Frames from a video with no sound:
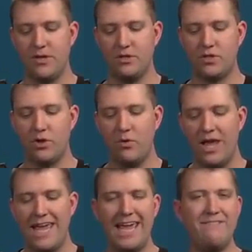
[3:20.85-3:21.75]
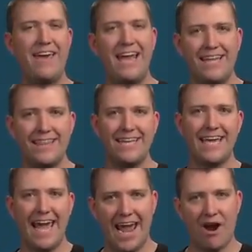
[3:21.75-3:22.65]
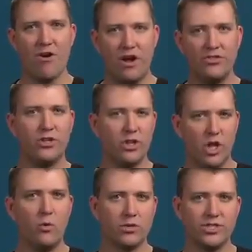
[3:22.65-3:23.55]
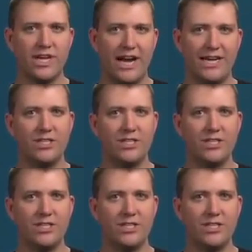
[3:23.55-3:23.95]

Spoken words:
So if anything, err on the lower side.